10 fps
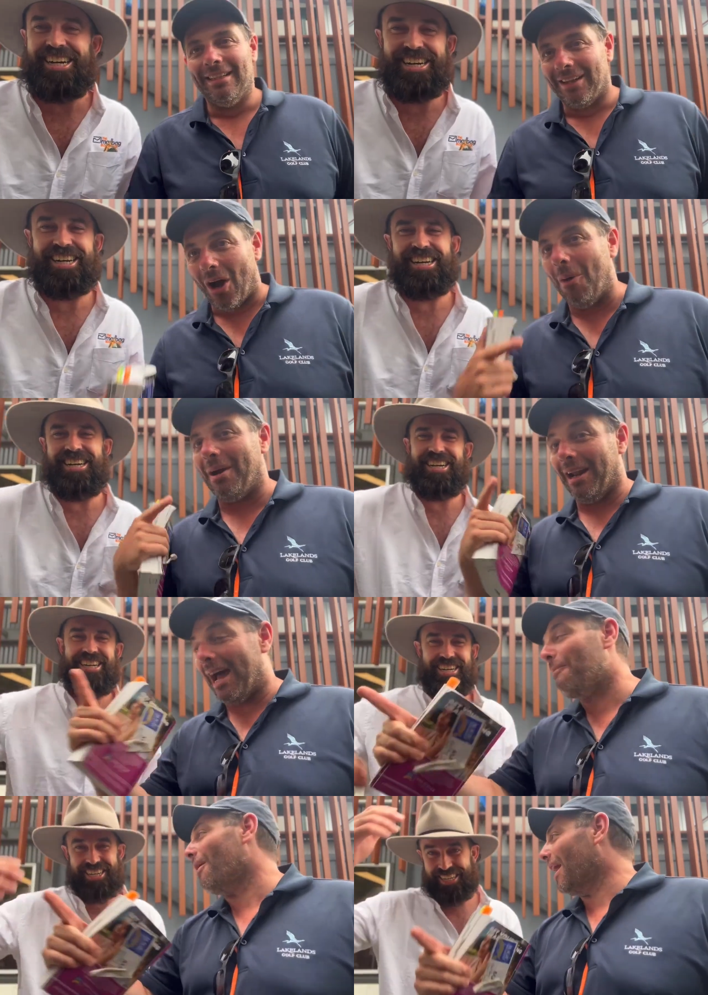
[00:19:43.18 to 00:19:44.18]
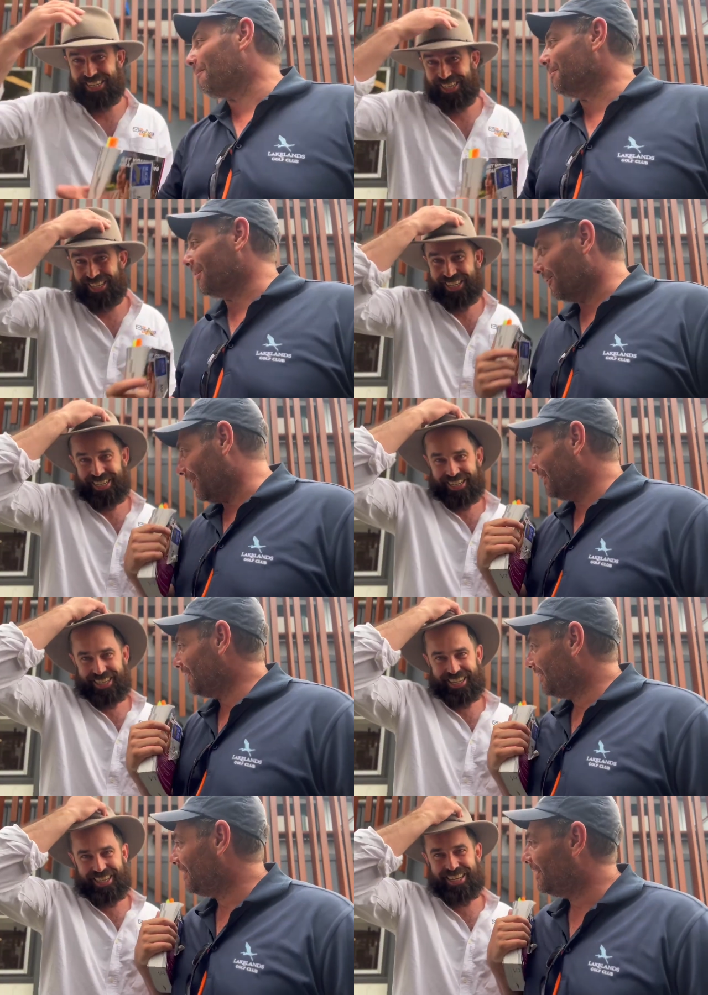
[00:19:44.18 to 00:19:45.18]
Speaker 1: I'm gonna one up him tonight.
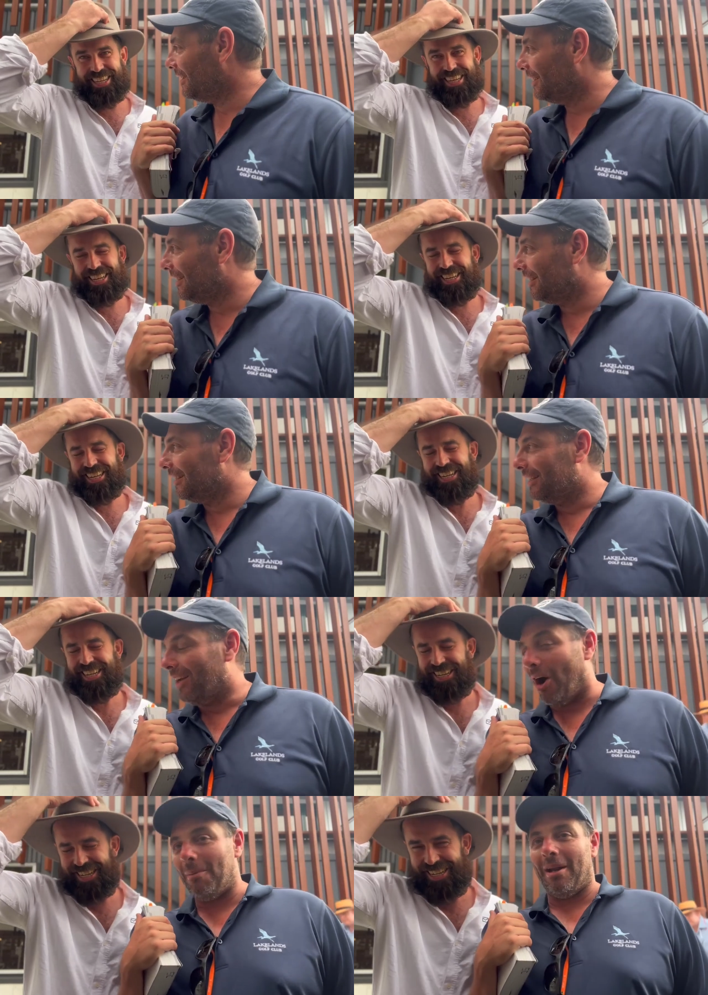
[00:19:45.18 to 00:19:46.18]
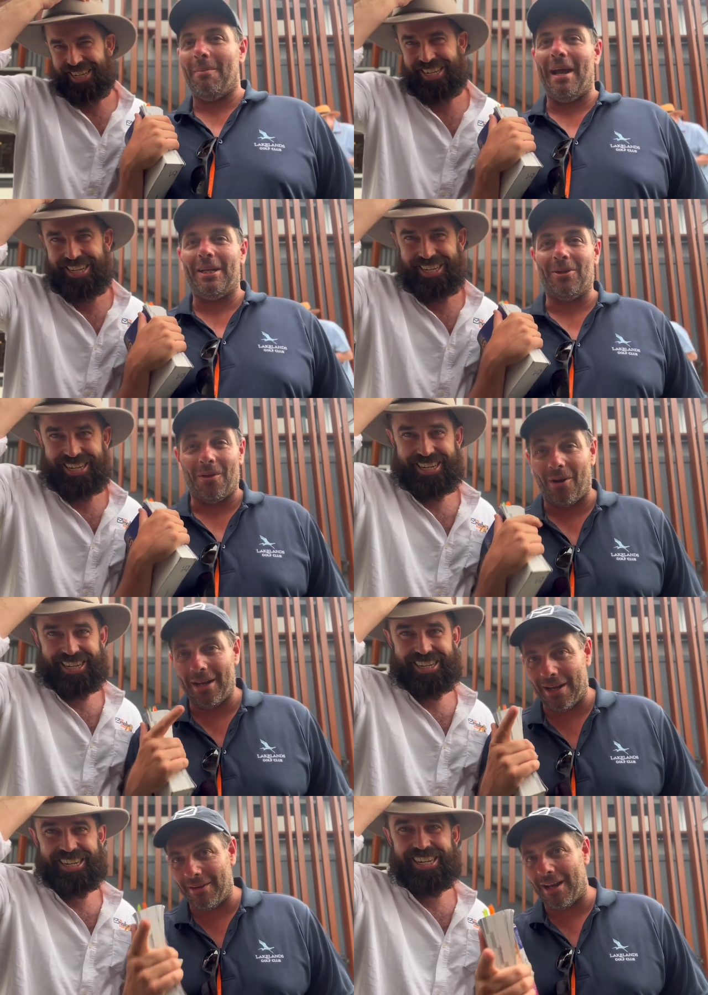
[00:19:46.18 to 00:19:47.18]
I'm going to make sure that I
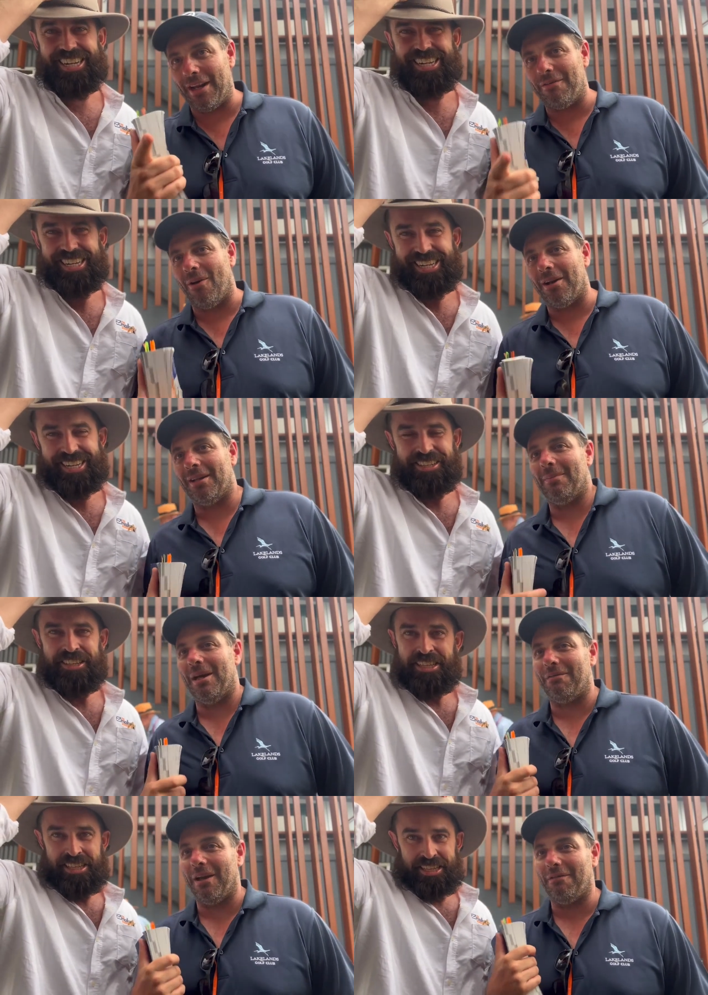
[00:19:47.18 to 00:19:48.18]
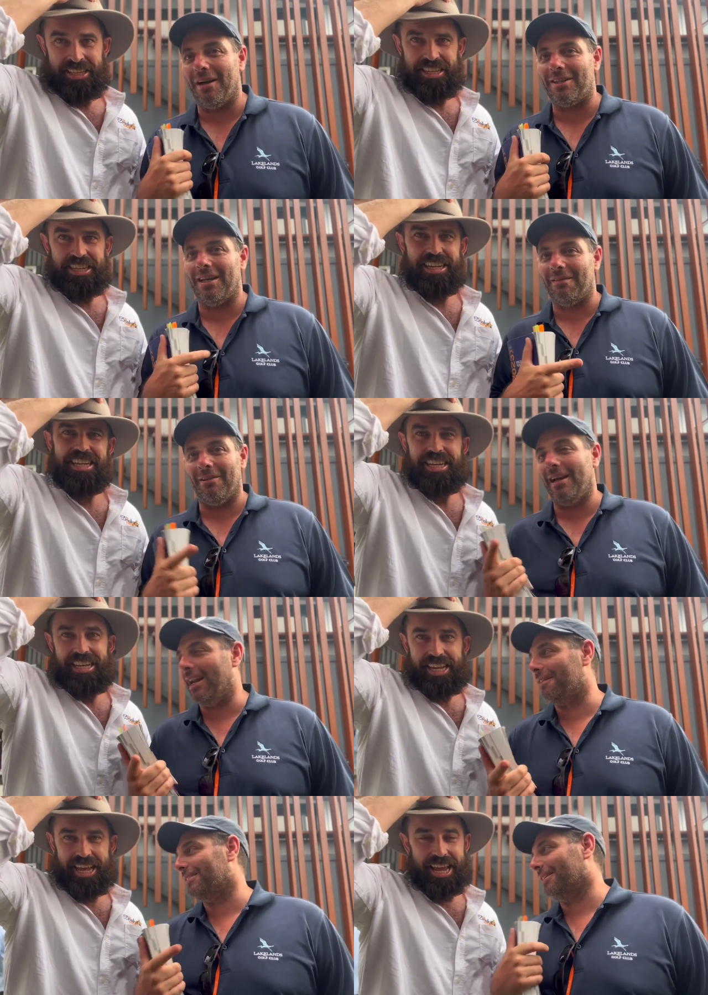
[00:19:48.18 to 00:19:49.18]
never get invited to the Betfair function ever again
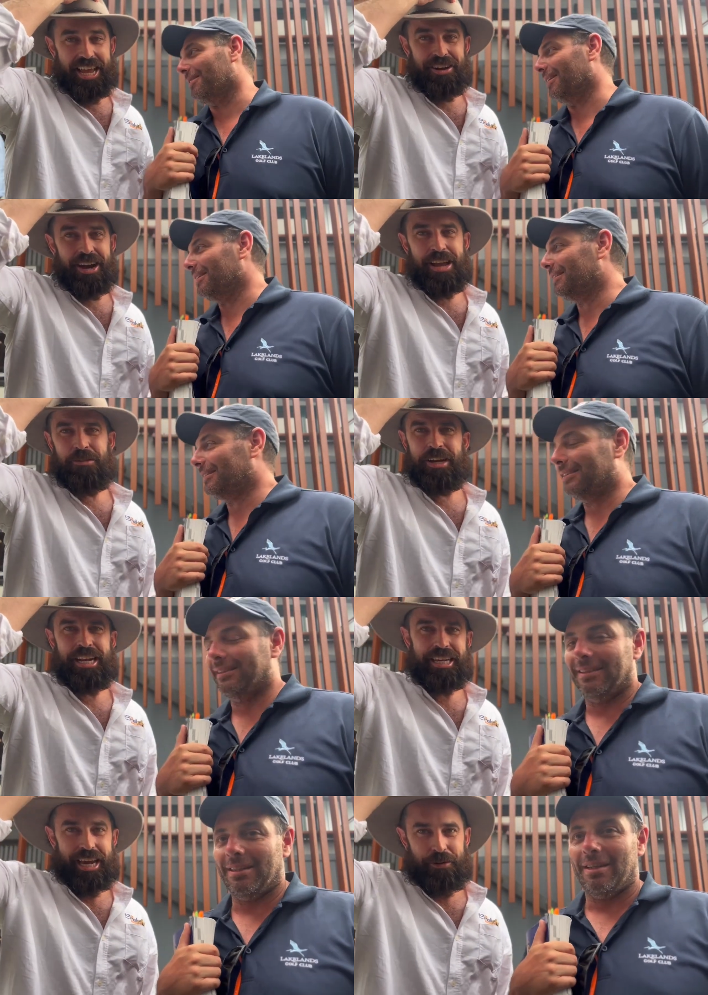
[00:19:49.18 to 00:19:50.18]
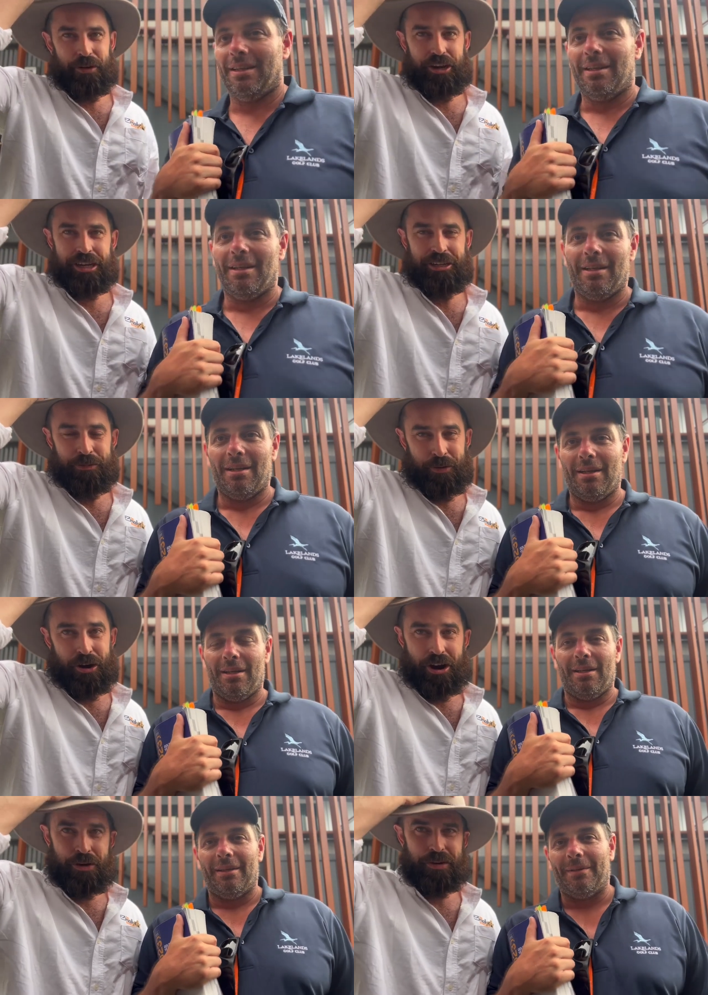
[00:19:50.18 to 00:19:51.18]
after
Speaker 2: today. Anyway, we're going to keep working.
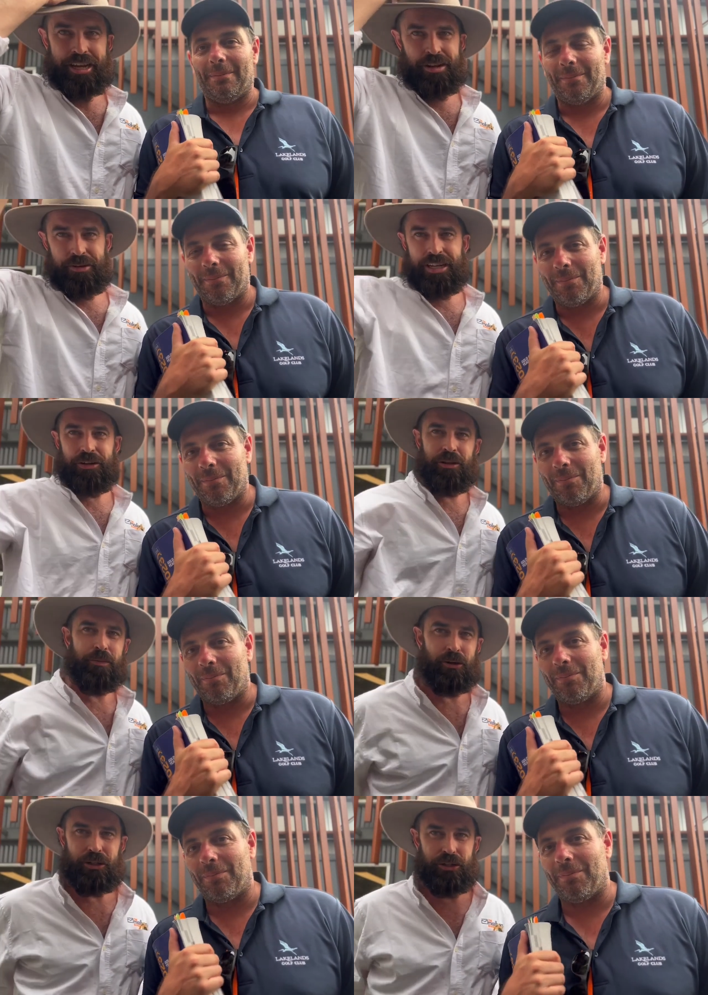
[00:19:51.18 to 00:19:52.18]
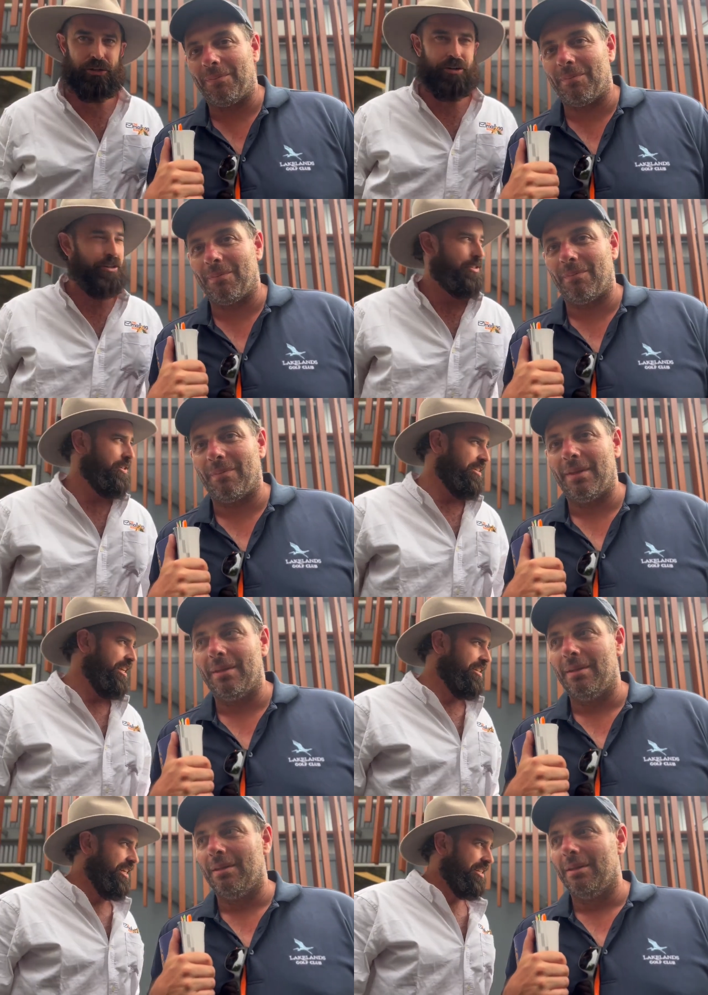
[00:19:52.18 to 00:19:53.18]
Tomorrow we're going to be doing the book two horses
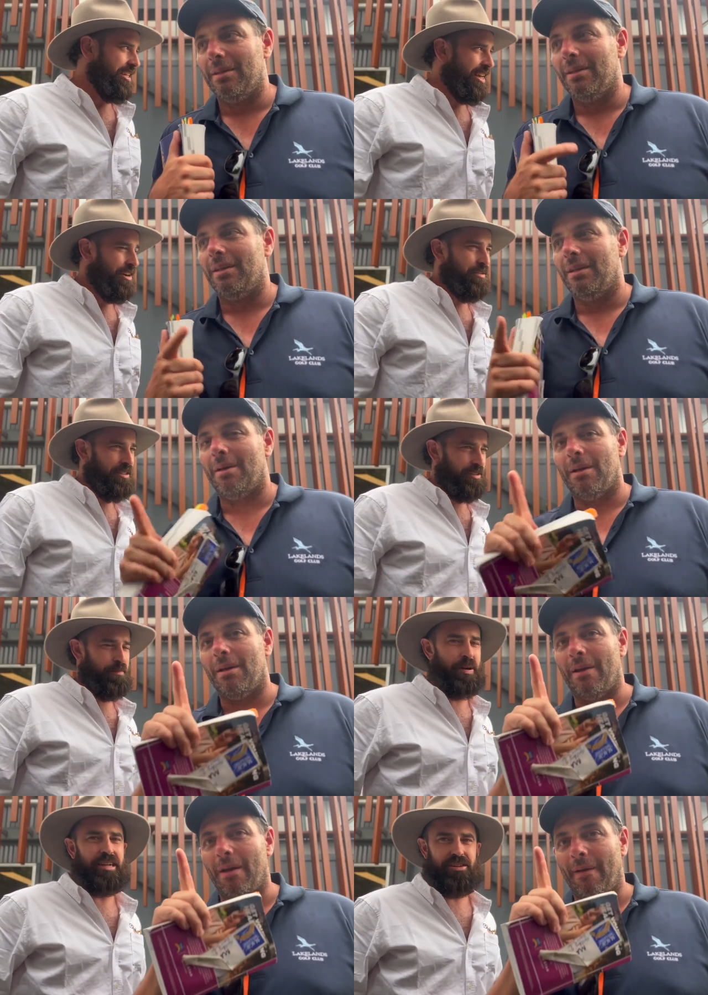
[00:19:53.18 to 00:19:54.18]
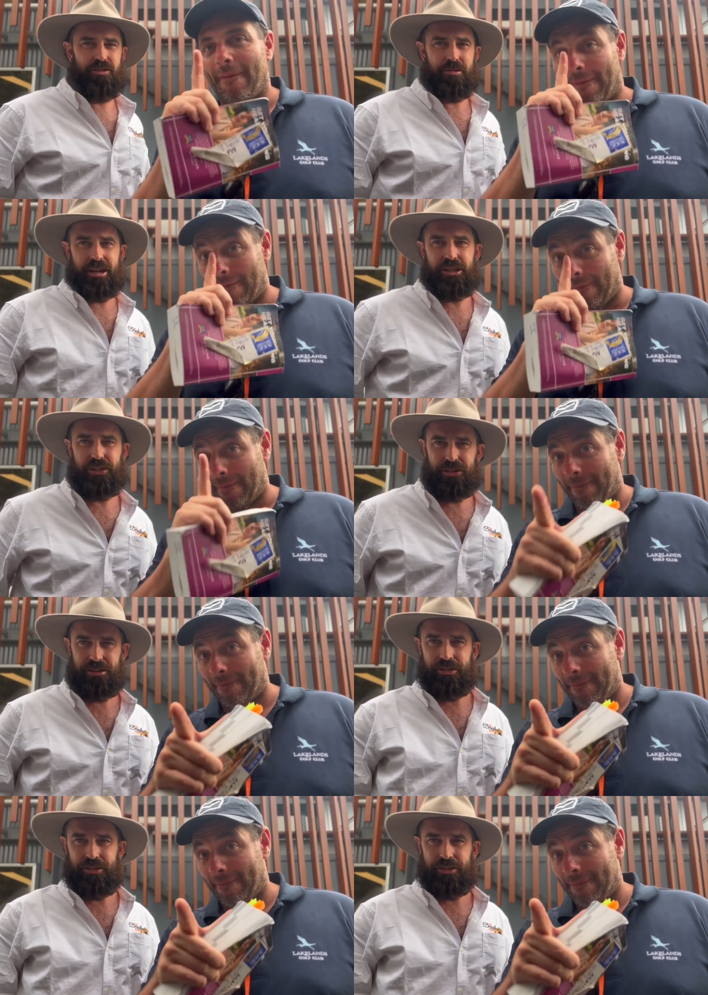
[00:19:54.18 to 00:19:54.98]
in detail. There's a bunch of them on our shortlist